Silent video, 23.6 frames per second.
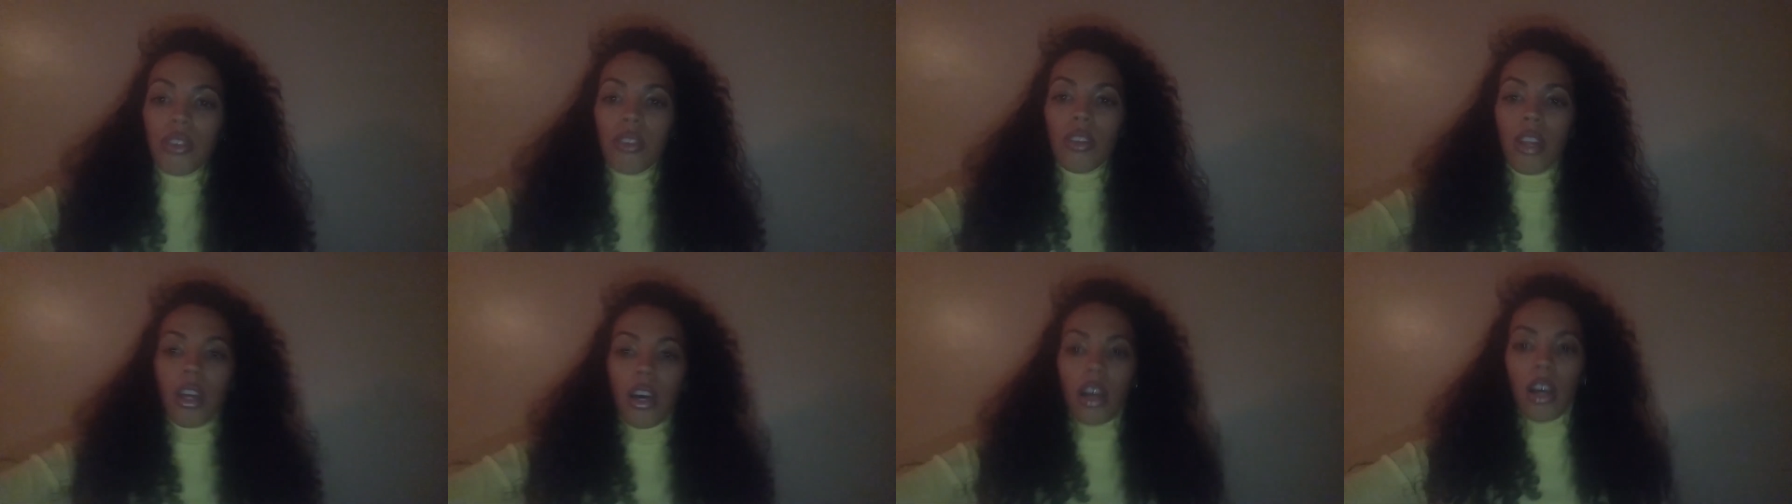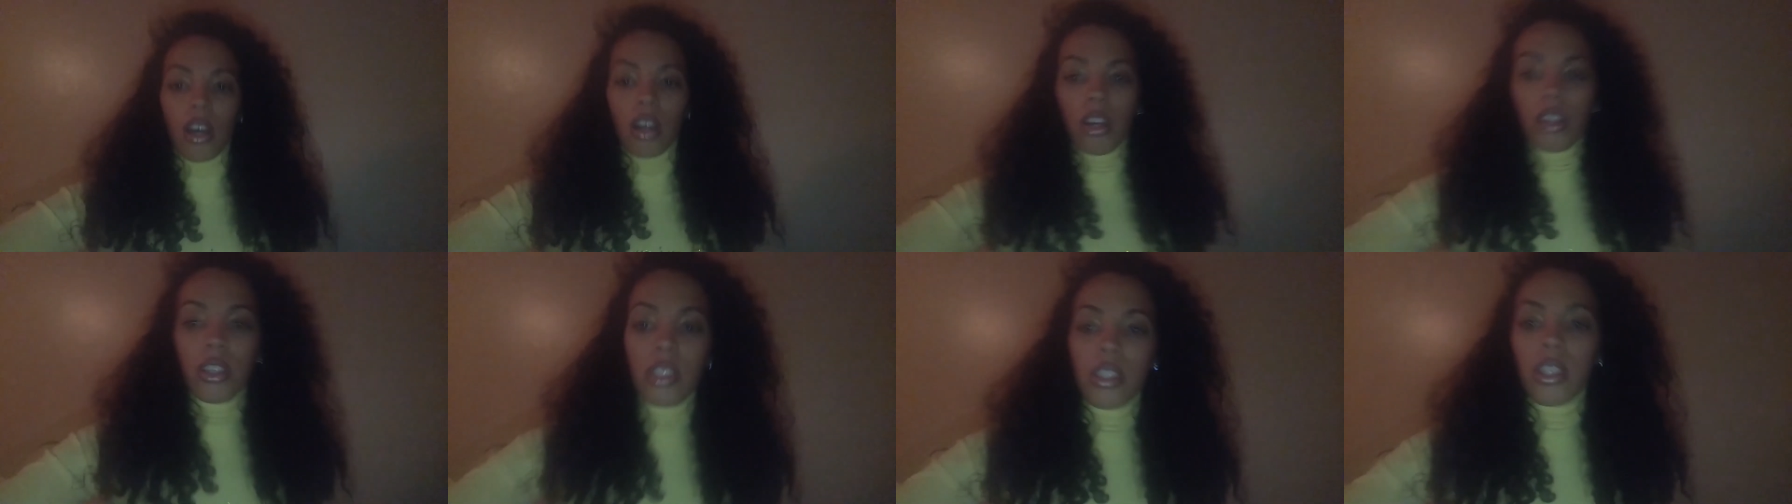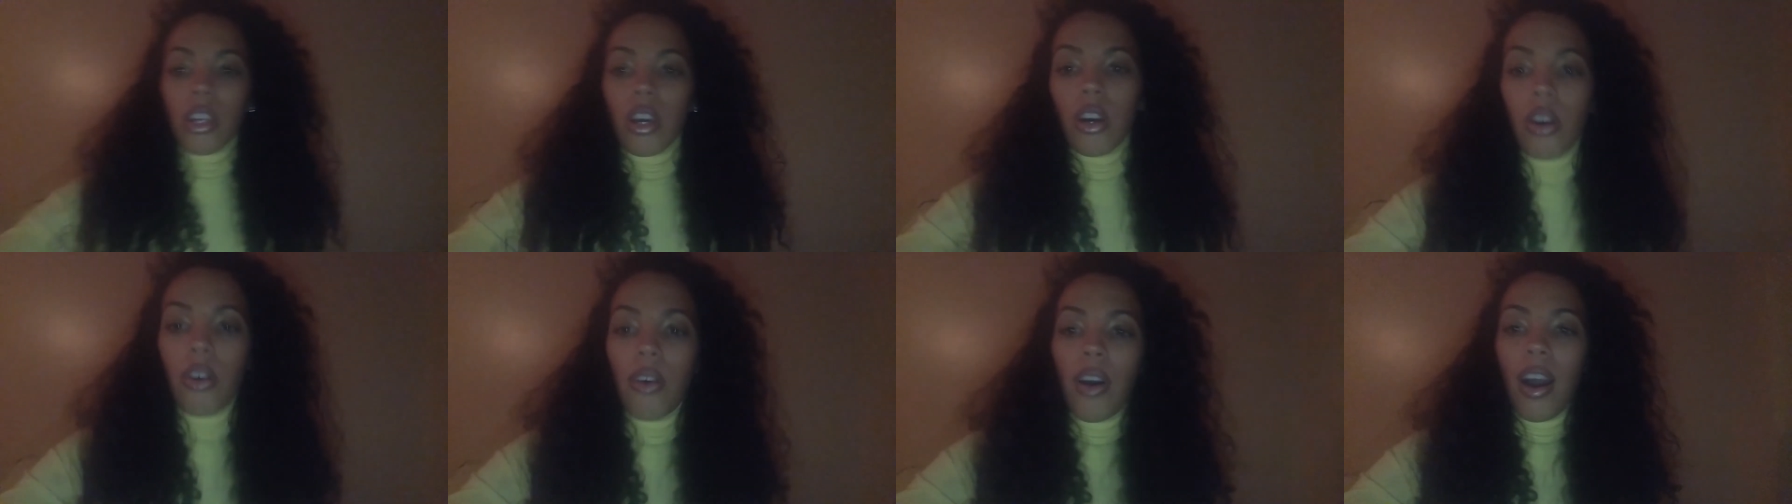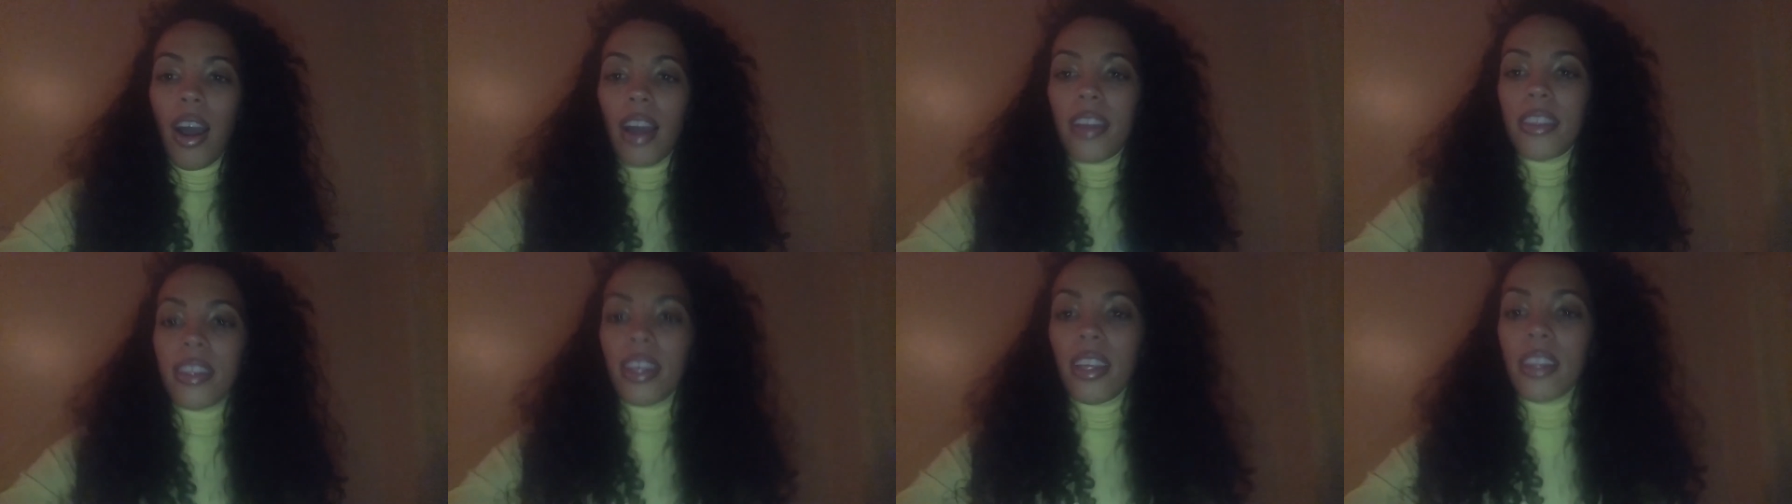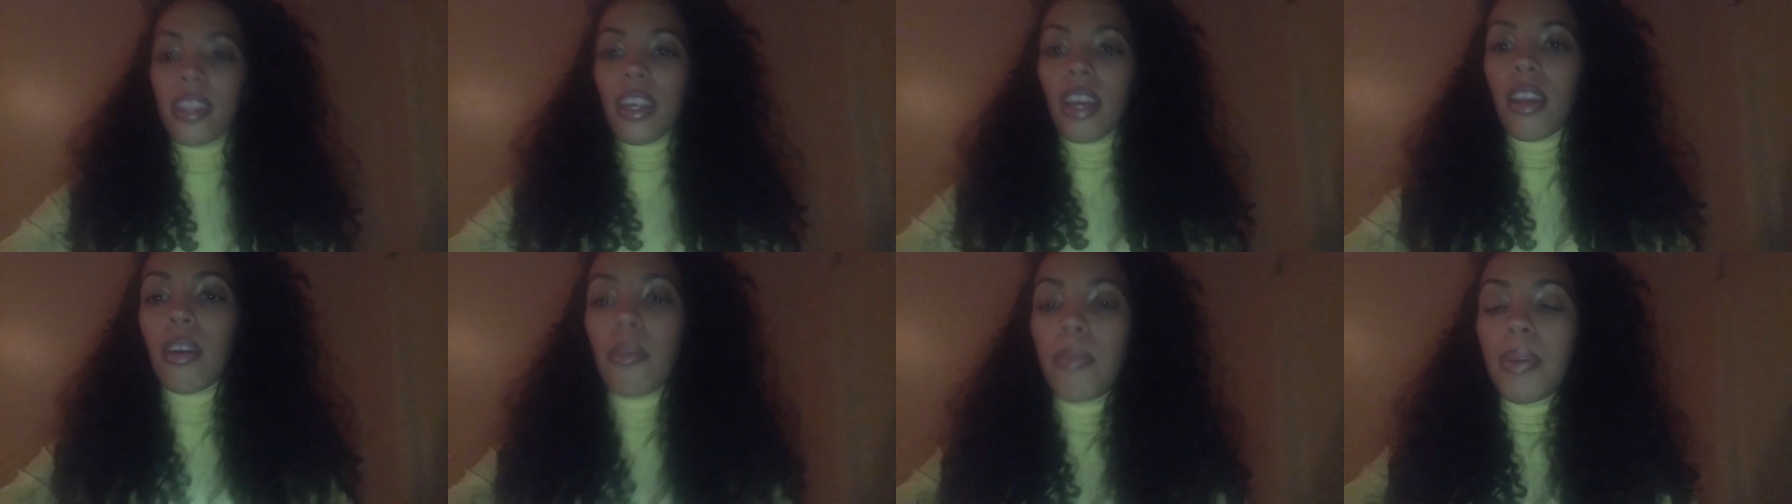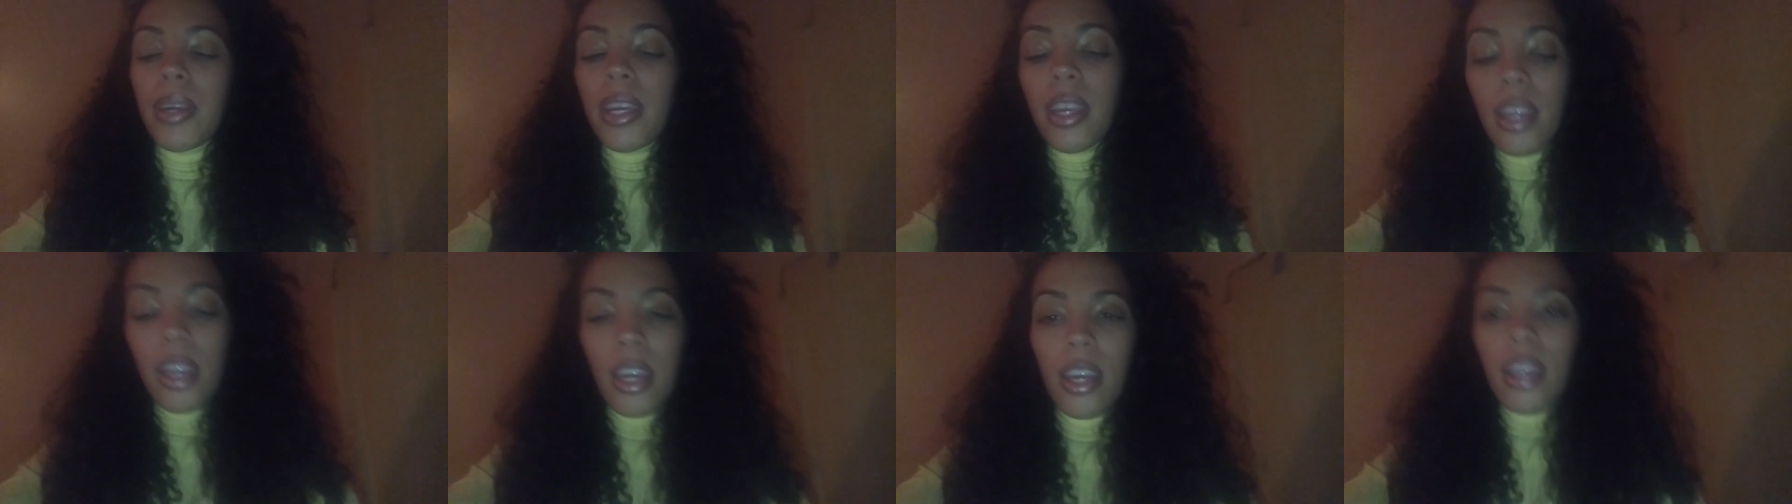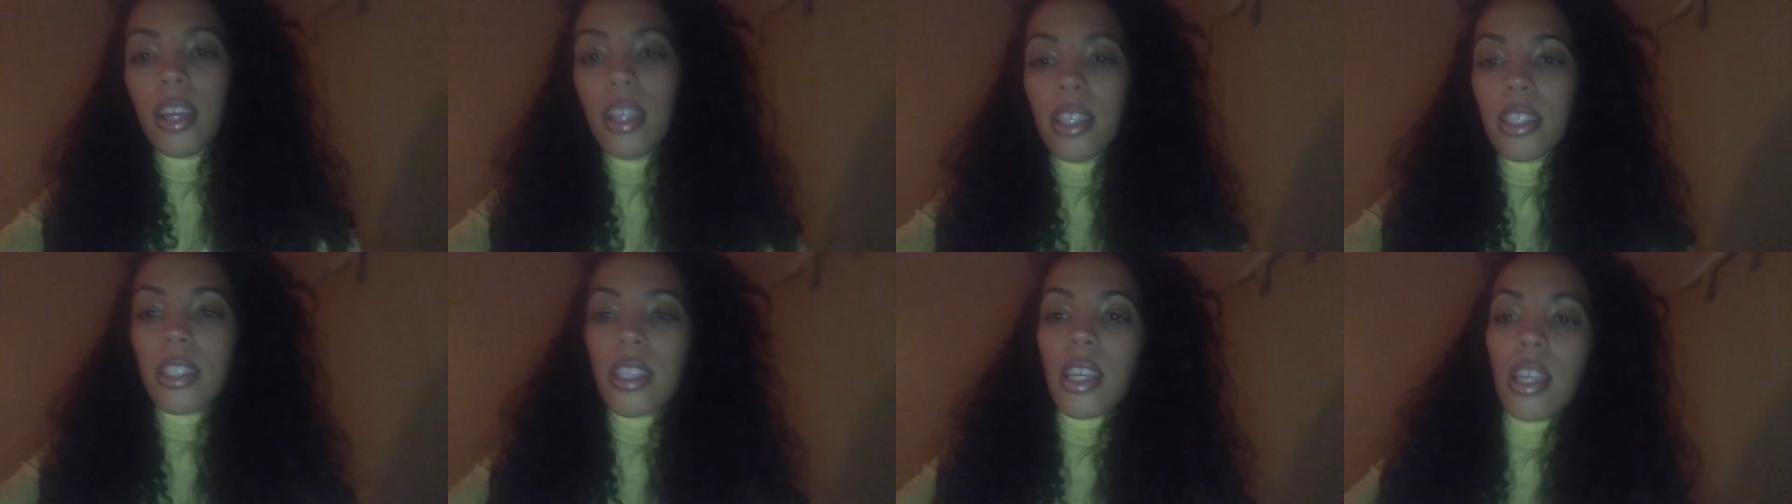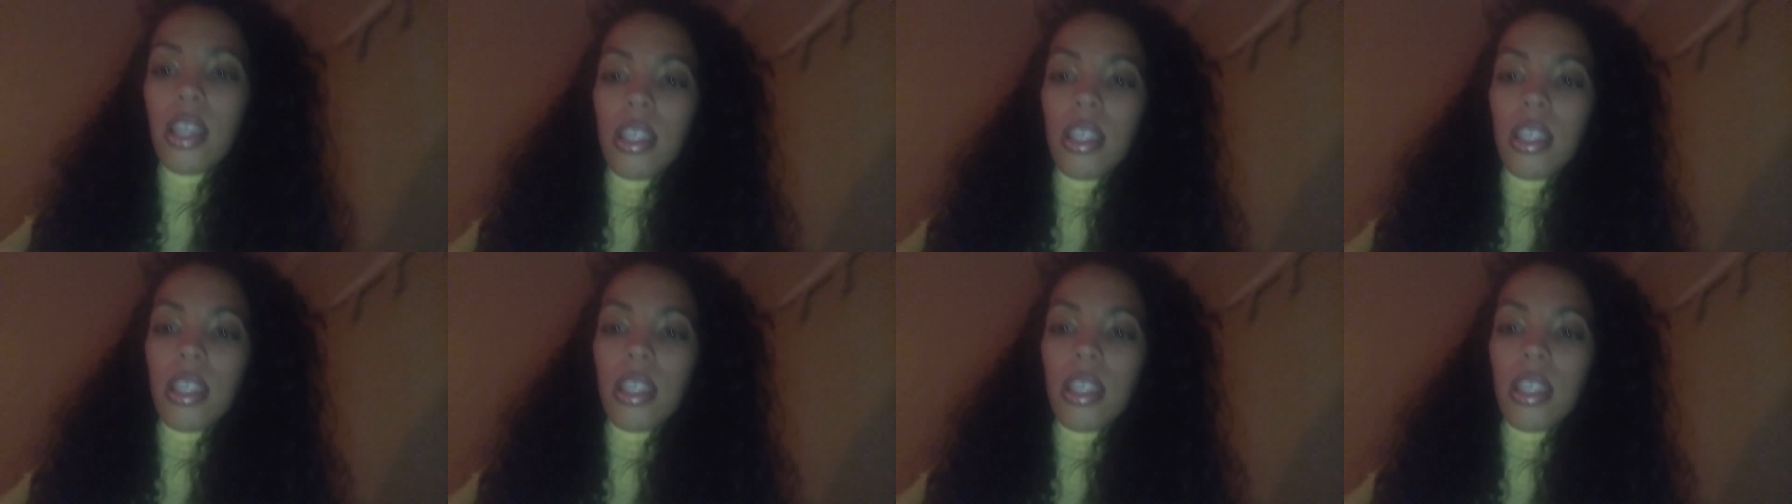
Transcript: long, so I think that'll be it.